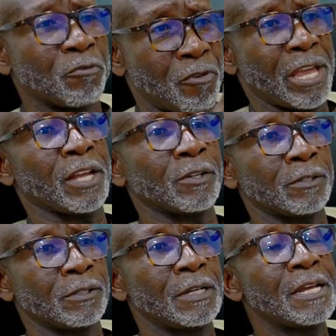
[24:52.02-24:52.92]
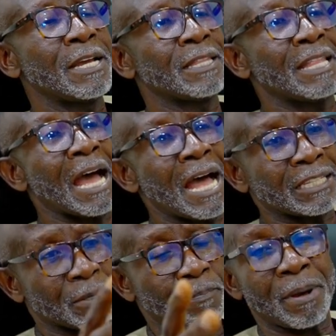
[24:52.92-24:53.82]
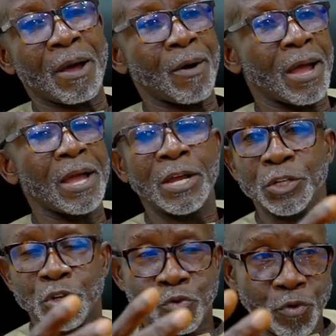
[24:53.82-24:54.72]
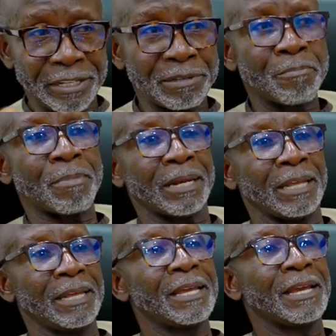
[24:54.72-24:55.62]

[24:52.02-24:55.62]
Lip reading: vehicle that has the power to raise the money